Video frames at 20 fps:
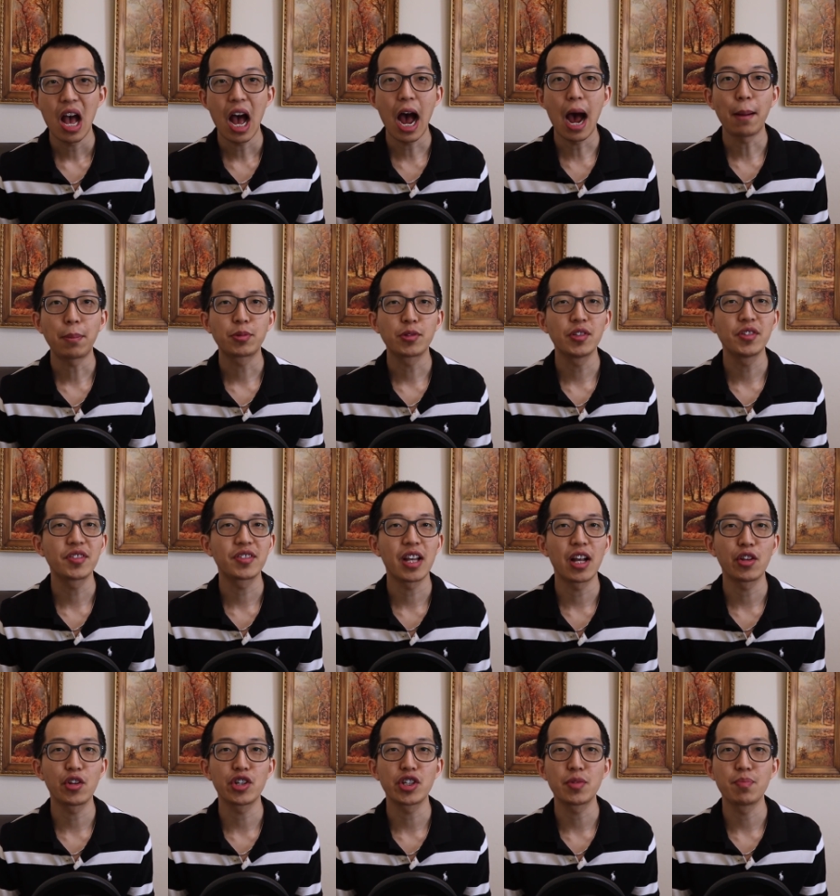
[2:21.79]
Option
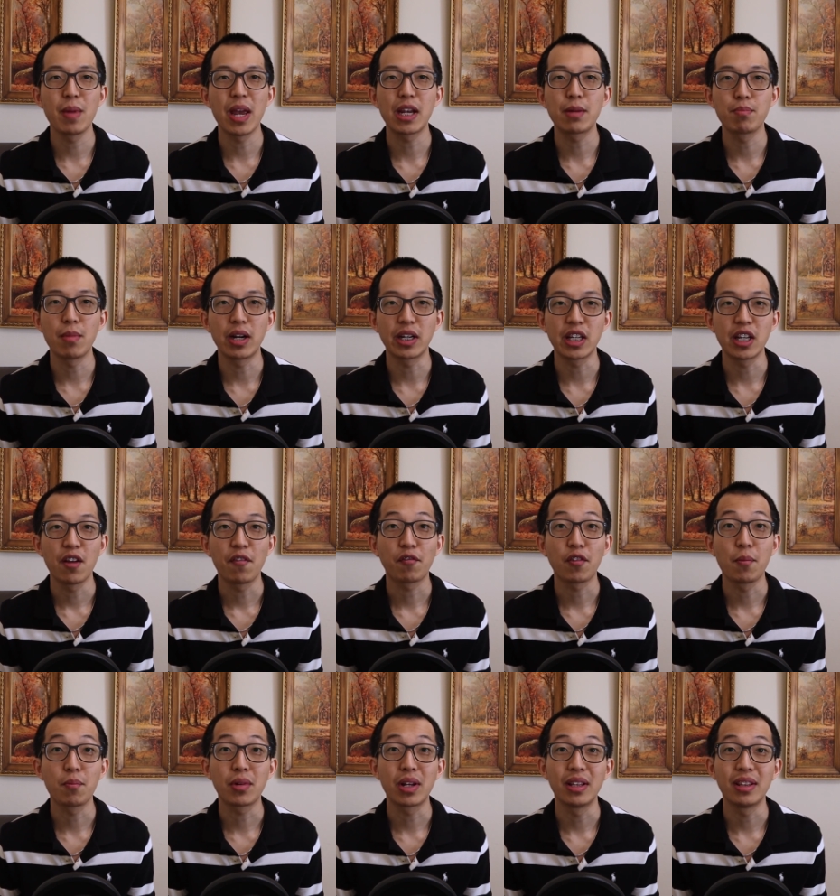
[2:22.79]
sellers make money
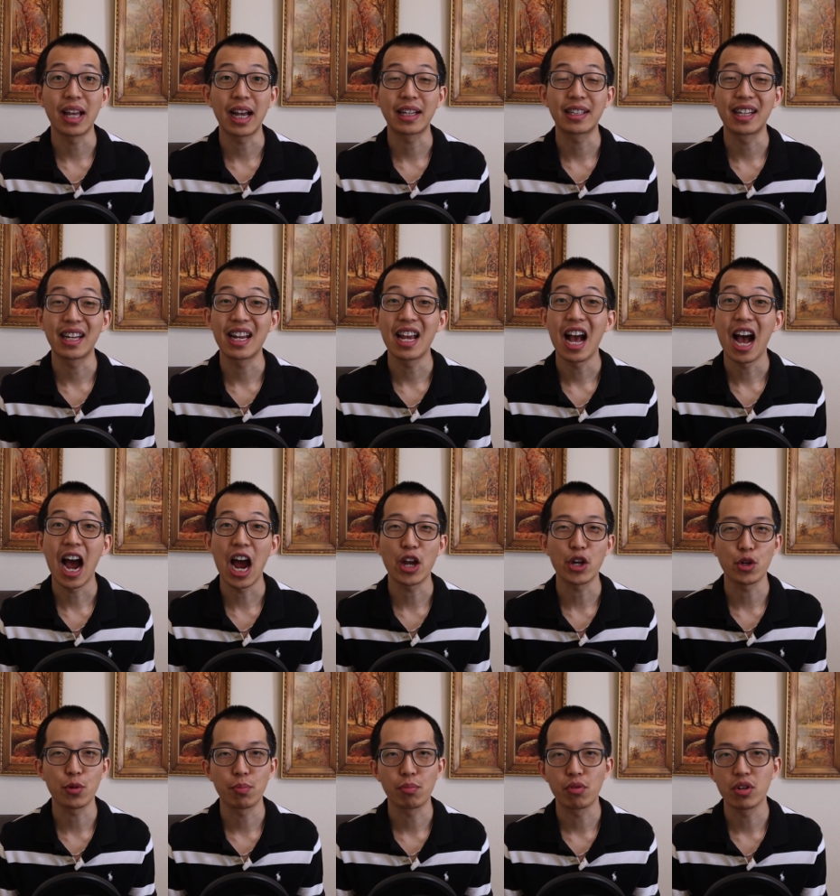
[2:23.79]
from collecting
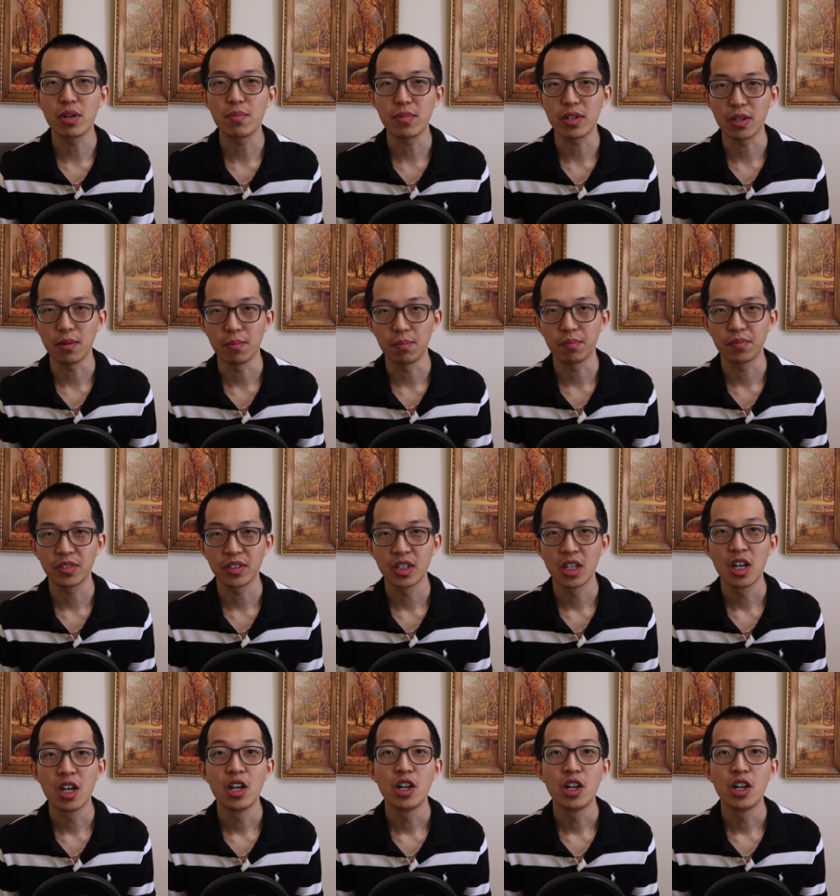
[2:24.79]
higher premiums.